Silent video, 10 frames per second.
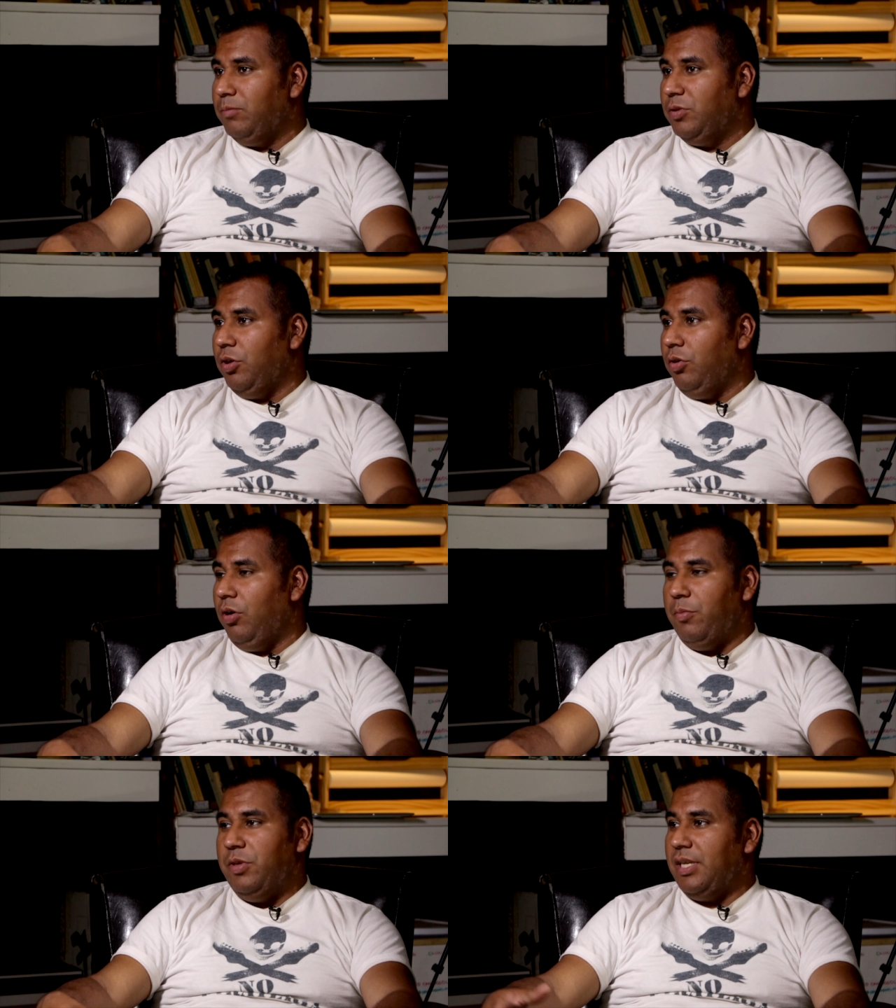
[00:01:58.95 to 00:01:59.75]

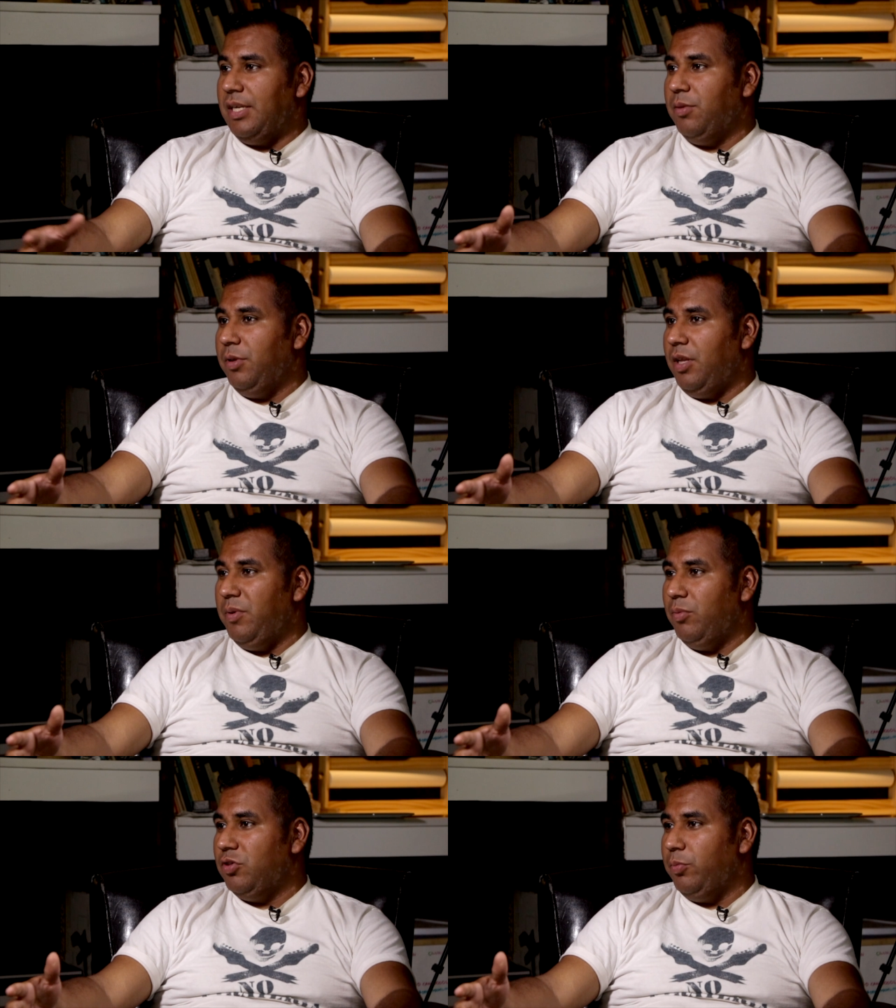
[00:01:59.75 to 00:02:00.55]
So, I mean, is that something that
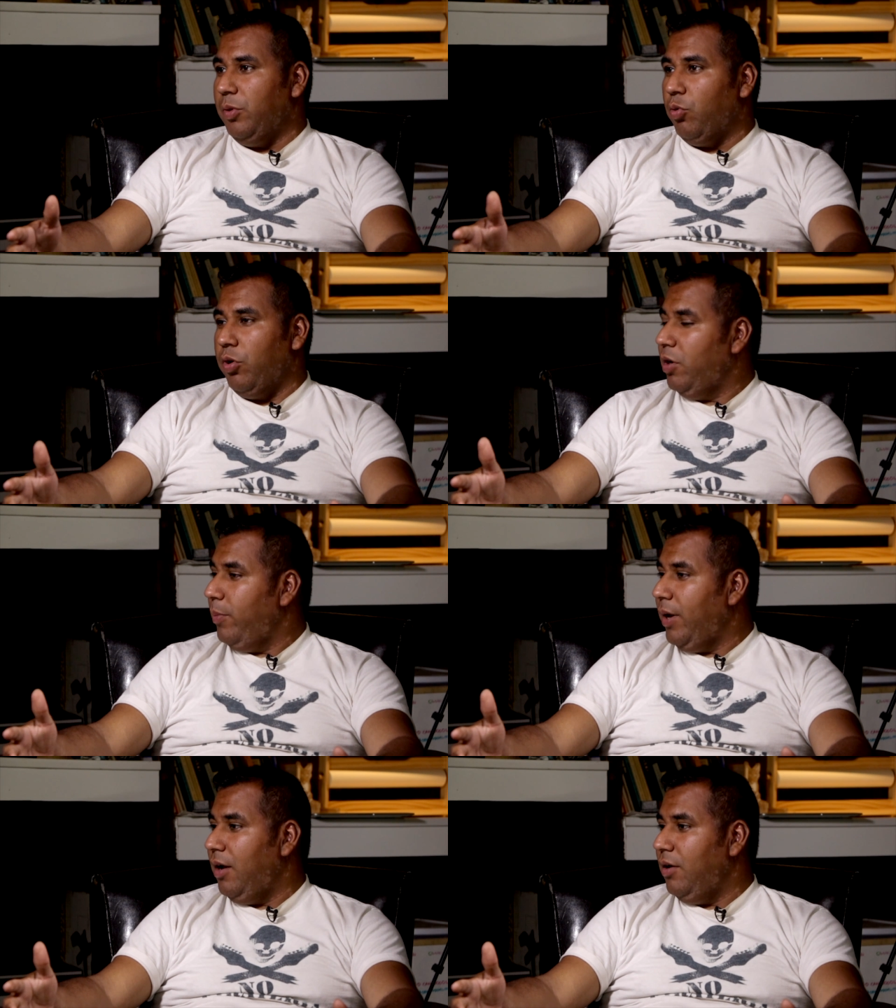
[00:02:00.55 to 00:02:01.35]
people should be worried
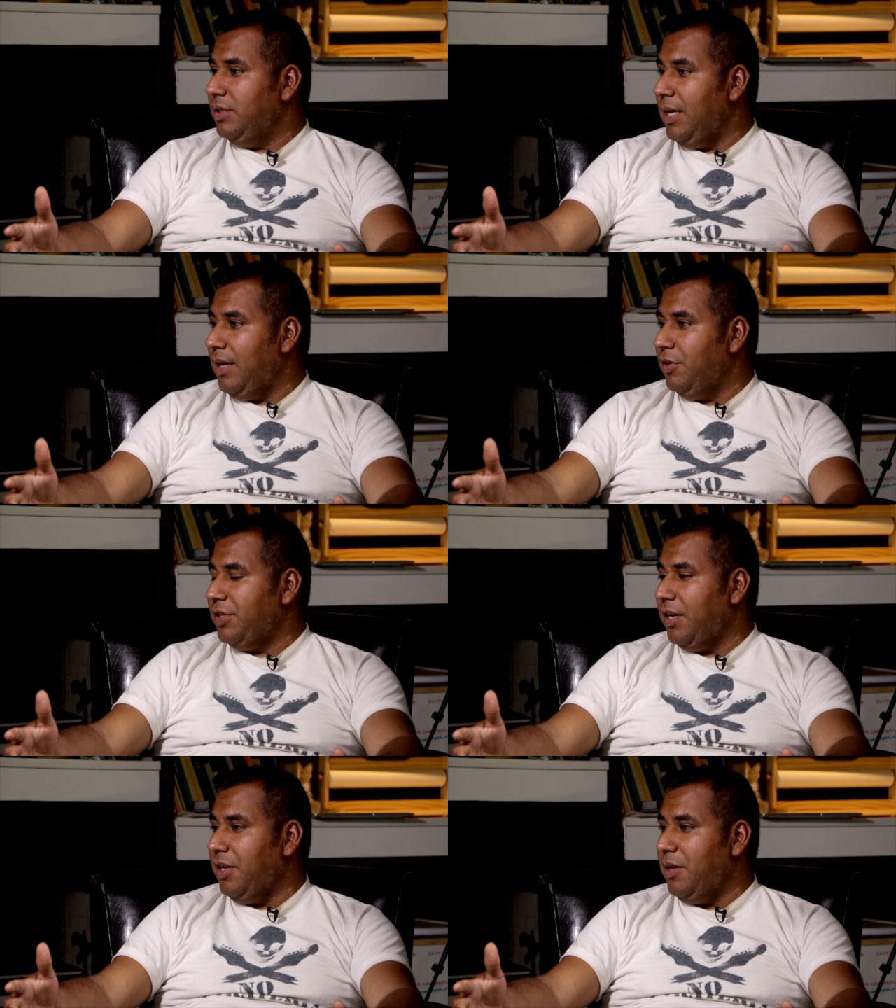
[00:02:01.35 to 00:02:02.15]
about? How is
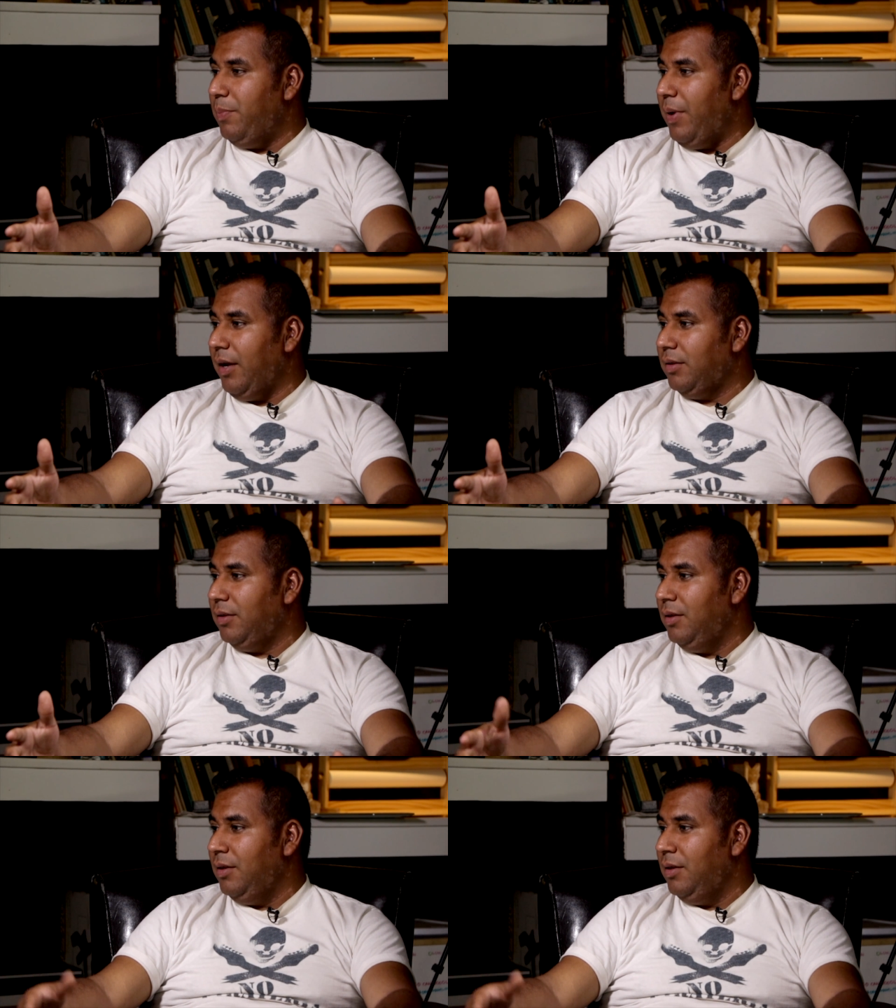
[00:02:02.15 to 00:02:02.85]
that going to impact